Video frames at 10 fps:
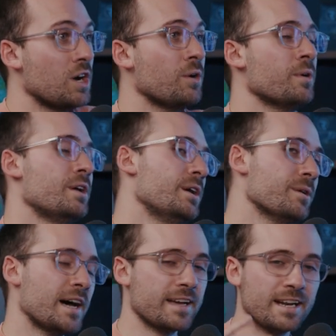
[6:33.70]
So
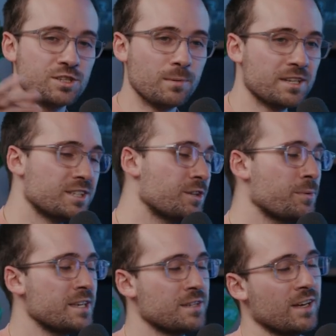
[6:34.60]
without getting too much into the
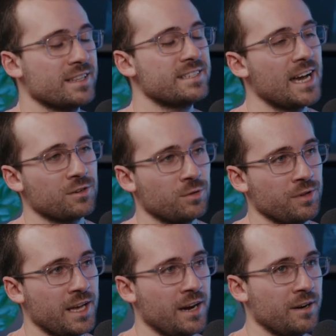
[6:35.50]
weeds of like the technical
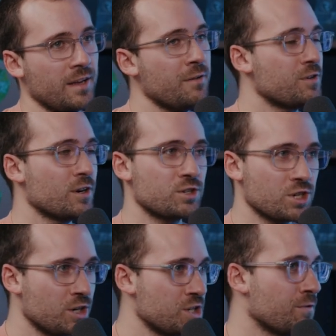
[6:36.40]
there, if you're a
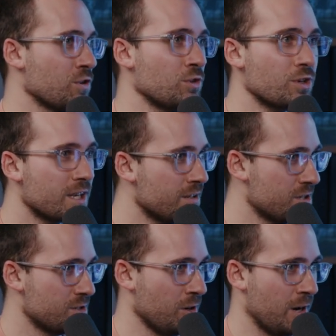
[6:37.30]
church, if you're looking to
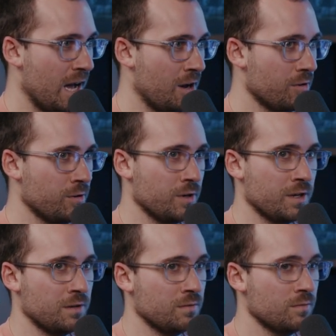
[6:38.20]
start out
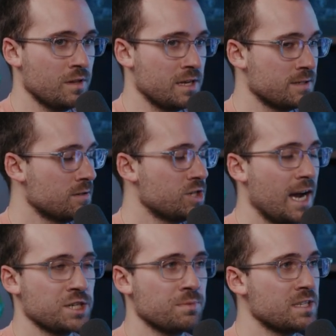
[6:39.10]
on this,
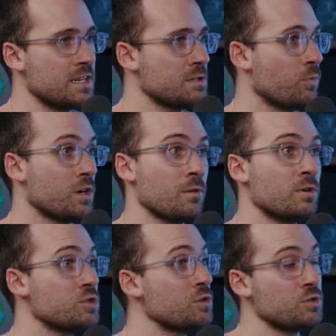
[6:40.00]
ChatGPT is one of the
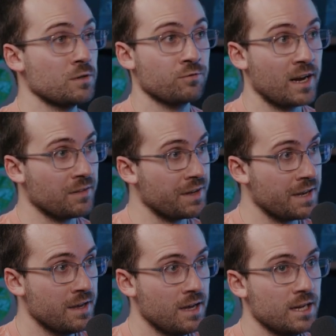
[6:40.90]
most
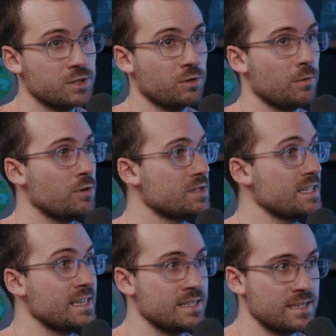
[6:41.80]
user-friendly. It's one of the
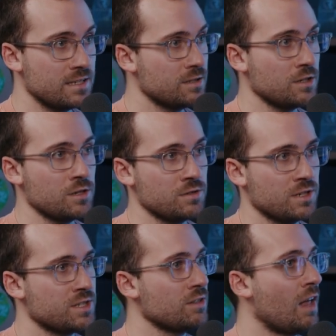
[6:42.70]
most easiest to use.
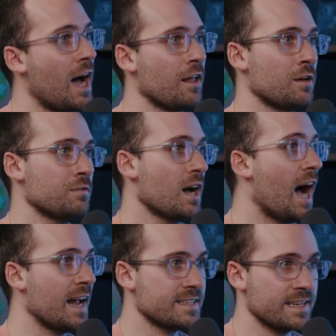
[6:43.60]
There's a lot of
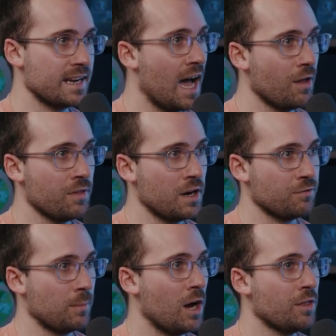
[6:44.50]
content out there
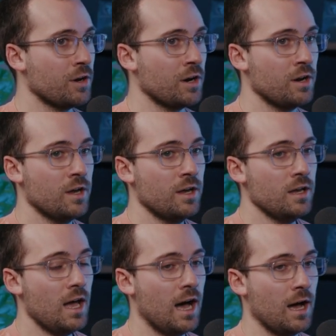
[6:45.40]
from other
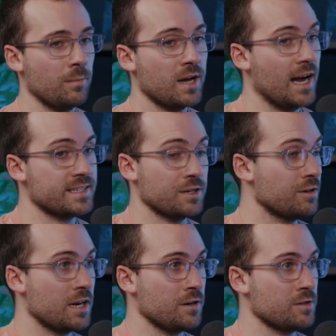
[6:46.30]
content
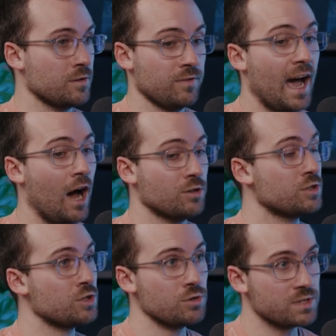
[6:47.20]
creators of how
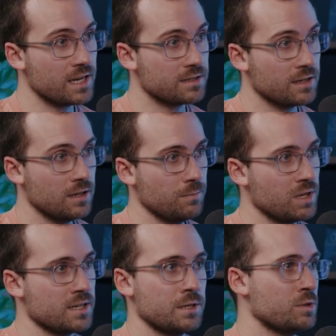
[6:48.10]
to use it
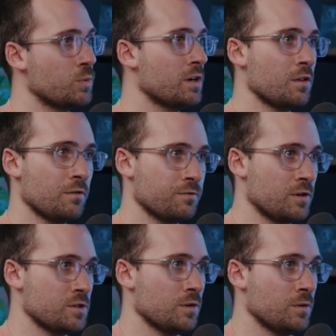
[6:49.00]
because it was one of the
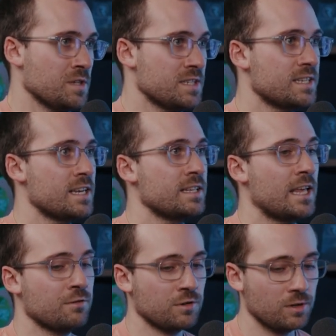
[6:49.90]
first on the scene.
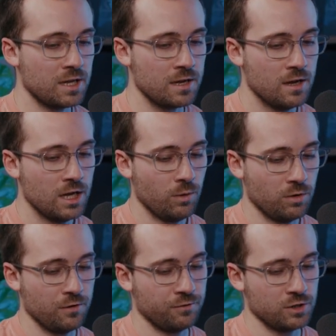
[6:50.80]
They really
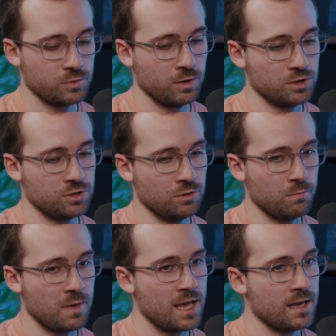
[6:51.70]
were the first one to
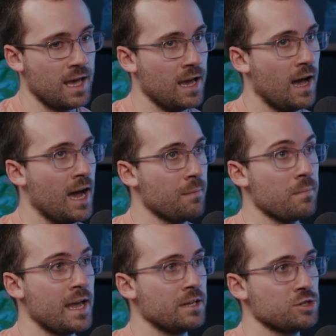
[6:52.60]
make AI
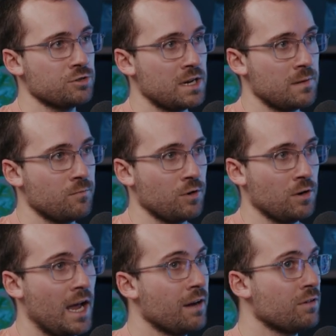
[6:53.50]
mainstream
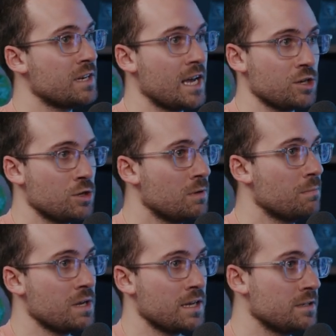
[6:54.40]
for everyday
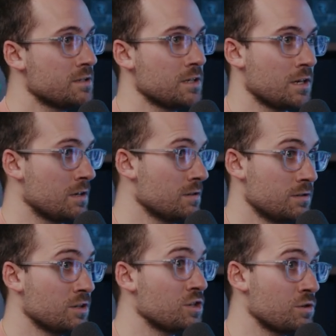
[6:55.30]
human beings to
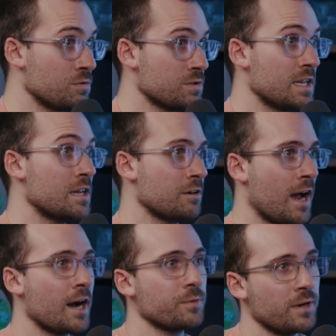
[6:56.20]
use and
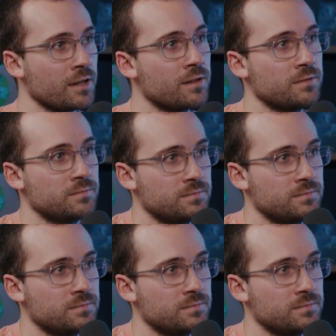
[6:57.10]
interact with.